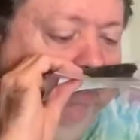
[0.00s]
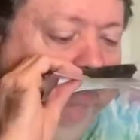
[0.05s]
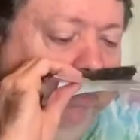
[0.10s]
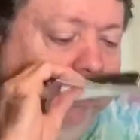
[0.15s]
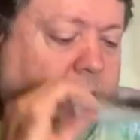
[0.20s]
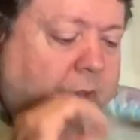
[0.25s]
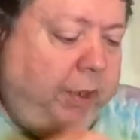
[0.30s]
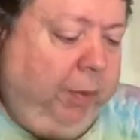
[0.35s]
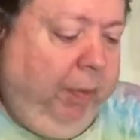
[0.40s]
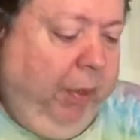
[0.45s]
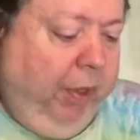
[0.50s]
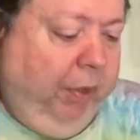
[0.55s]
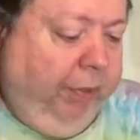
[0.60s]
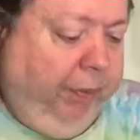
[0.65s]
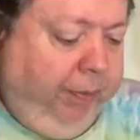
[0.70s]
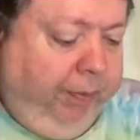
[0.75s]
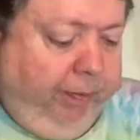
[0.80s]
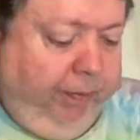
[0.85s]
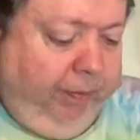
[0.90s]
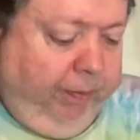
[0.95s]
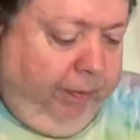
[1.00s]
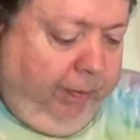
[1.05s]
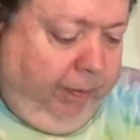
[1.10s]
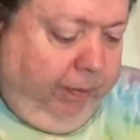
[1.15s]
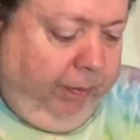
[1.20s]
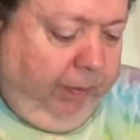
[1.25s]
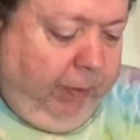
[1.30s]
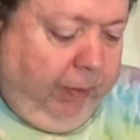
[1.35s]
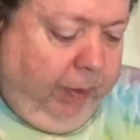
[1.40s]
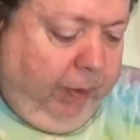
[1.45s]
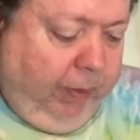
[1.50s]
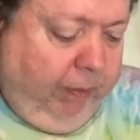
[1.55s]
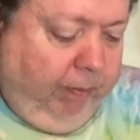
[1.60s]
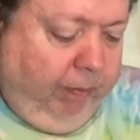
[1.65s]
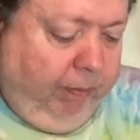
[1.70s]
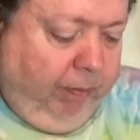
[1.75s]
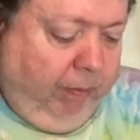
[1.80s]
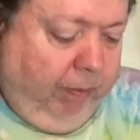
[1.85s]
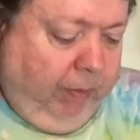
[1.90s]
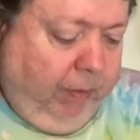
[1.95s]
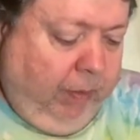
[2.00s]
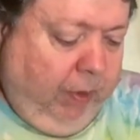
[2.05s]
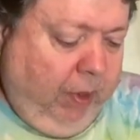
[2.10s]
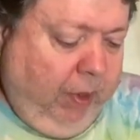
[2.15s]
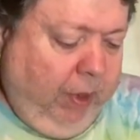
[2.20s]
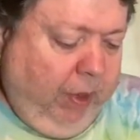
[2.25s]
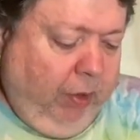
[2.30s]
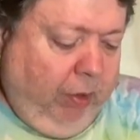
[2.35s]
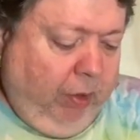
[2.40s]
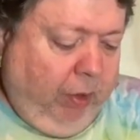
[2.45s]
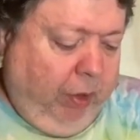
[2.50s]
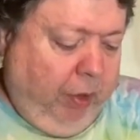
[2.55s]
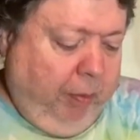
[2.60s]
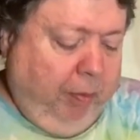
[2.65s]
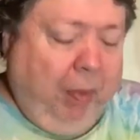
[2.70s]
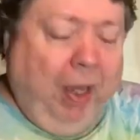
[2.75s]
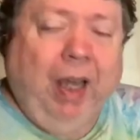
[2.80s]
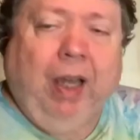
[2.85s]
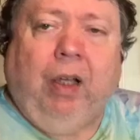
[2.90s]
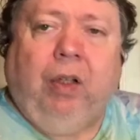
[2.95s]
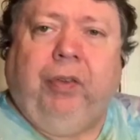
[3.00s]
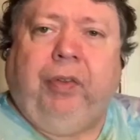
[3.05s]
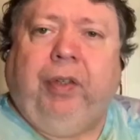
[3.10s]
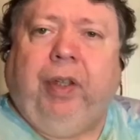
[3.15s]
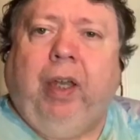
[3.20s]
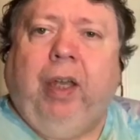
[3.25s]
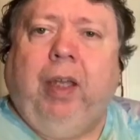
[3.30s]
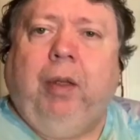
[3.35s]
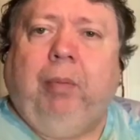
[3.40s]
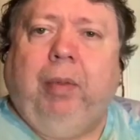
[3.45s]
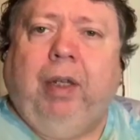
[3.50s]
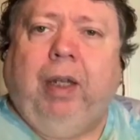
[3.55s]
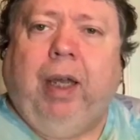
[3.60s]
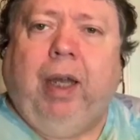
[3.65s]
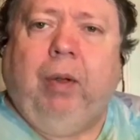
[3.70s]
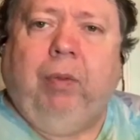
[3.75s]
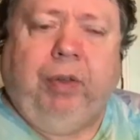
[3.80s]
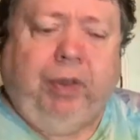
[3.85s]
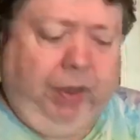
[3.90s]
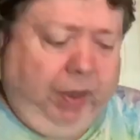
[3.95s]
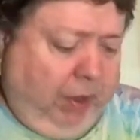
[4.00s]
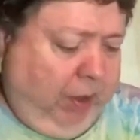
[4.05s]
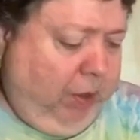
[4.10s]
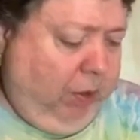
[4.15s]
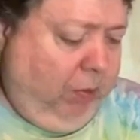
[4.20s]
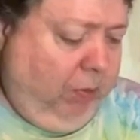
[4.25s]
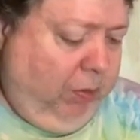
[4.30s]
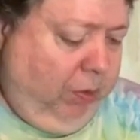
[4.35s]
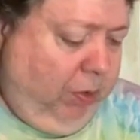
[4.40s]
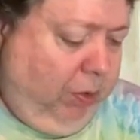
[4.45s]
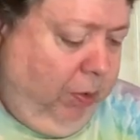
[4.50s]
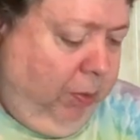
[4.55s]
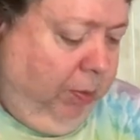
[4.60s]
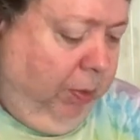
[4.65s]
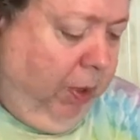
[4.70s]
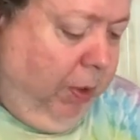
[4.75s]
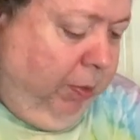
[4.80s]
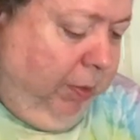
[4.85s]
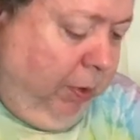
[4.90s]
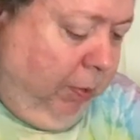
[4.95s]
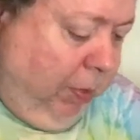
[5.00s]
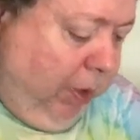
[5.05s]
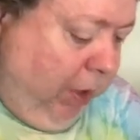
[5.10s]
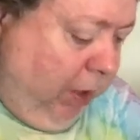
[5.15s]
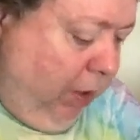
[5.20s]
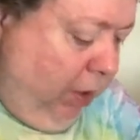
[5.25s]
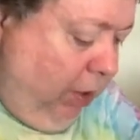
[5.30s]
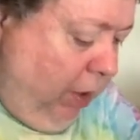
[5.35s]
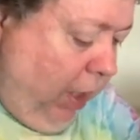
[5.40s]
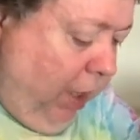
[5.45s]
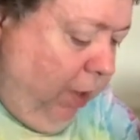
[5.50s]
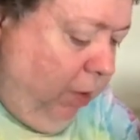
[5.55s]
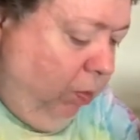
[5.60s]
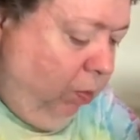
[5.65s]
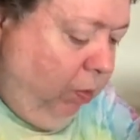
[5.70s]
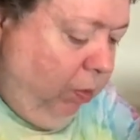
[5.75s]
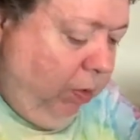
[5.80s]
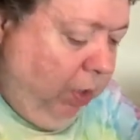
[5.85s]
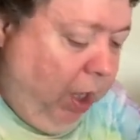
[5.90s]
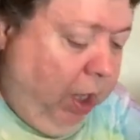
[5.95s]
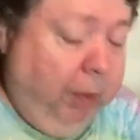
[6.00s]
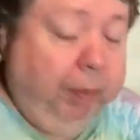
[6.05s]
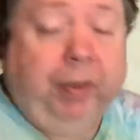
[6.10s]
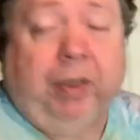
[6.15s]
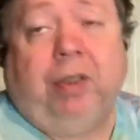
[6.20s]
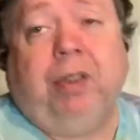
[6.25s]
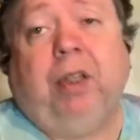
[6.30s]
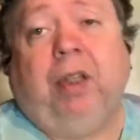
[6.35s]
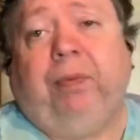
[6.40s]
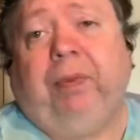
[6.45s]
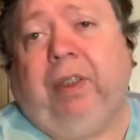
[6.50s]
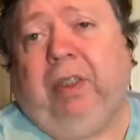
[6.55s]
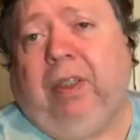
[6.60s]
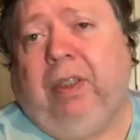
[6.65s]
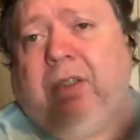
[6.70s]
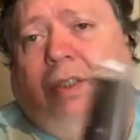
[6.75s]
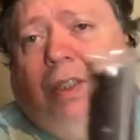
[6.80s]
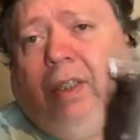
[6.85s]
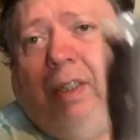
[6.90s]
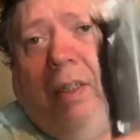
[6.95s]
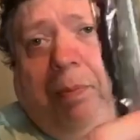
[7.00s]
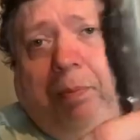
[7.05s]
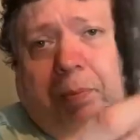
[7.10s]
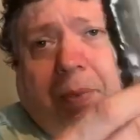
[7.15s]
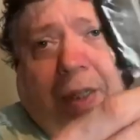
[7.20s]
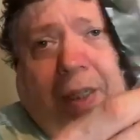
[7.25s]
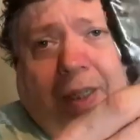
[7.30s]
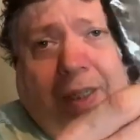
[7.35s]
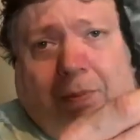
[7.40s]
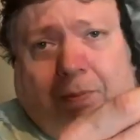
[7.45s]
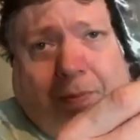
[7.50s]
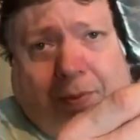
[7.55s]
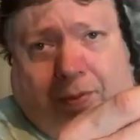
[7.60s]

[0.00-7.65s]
It smells a little on the mild side, but I would think I'll be good, and I'll be stuffing this in a pipe